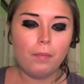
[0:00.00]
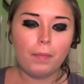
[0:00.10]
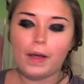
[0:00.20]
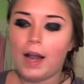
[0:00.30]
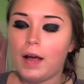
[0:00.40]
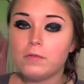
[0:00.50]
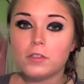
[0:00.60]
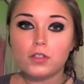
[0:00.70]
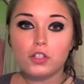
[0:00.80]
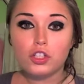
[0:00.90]
But I'm
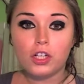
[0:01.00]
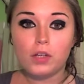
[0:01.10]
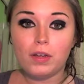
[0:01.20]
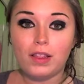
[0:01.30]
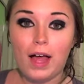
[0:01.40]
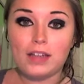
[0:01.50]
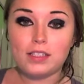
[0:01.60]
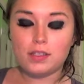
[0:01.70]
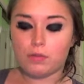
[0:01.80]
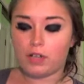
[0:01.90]
just going to show you what
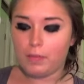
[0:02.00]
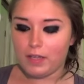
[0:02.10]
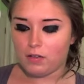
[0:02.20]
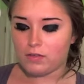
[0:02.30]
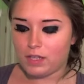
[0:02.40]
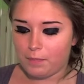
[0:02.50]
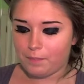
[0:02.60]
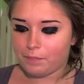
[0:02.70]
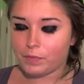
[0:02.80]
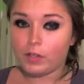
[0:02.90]
lashes we're going to be using,
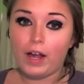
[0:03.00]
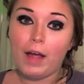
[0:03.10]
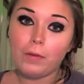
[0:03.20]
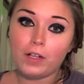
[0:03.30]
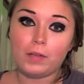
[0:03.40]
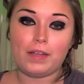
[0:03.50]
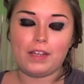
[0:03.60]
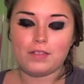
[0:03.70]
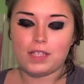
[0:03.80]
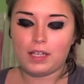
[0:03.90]
and I'm going to be
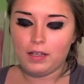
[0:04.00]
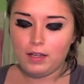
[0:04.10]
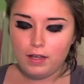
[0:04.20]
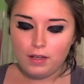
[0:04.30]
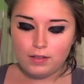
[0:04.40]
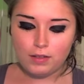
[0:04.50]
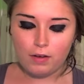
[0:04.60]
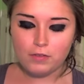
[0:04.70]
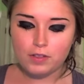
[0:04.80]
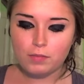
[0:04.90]
using. So
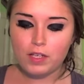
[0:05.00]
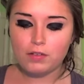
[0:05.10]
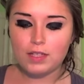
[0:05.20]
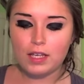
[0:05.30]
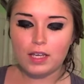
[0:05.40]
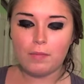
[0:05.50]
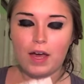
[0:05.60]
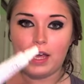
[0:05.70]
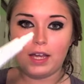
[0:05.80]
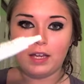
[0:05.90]
I'm just going to be using
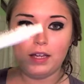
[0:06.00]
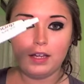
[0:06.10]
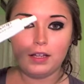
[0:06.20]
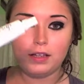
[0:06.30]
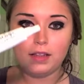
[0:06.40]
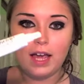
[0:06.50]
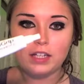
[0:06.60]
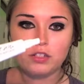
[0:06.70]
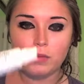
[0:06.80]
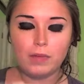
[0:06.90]
my
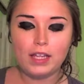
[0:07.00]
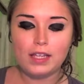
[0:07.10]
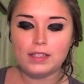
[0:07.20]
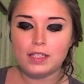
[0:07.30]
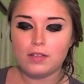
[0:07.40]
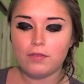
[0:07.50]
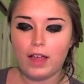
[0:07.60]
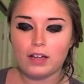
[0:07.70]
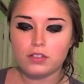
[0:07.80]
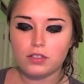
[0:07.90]
Lash Grip Adhesive
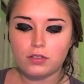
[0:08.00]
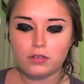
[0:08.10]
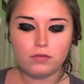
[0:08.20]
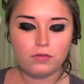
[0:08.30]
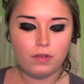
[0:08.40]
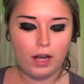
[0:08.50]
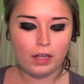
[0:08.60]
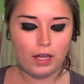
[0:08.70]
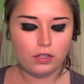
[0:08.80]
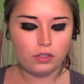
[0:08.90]

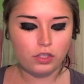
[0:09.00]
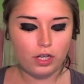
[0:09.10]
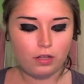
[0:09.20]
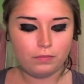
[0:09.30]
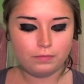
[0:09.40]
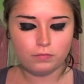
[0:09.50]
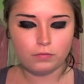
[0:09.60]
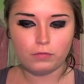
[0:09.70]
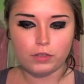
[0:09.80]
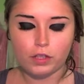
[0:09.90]
eyelash gel,
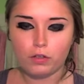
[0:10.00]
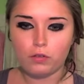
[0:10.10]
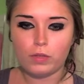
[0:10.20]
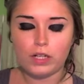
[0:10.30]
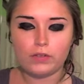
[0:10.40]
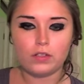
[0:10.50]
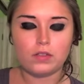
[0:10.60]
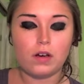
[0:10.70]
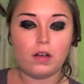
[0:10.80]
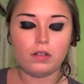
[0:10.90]
glue, whatever it's
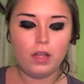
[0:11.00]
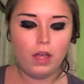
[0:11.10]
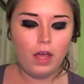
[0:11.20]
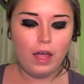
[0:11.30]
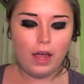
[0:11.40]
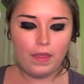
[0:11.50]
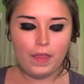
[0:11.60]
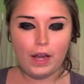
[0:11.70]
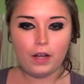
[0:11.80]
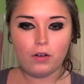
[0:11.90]
called.
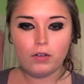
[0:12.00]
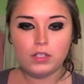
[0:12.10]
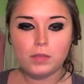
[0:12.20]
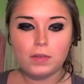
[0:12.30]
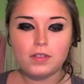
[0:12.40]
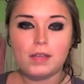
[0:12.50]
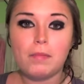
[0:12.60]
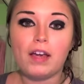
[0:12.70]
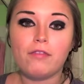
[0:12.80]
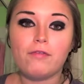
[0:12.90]
And then I'm going to be using
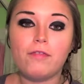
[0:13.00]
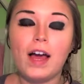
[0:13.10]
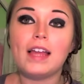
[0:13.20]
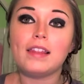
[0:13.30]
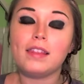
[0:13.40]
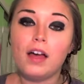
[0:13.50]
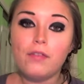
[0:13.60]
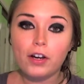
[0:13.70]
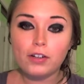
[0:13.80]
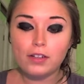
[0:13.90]
my I
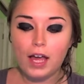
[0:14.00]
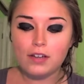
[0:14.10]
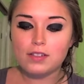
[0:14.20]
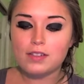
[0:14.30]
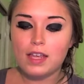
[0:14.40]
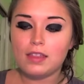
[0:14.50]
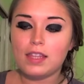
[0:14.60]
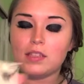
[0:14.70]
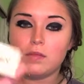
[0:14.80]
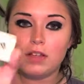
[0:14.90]
Love Art lashes, and
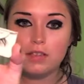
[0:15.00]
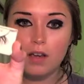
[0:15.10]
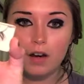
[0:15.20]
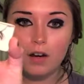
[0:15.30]
these ones are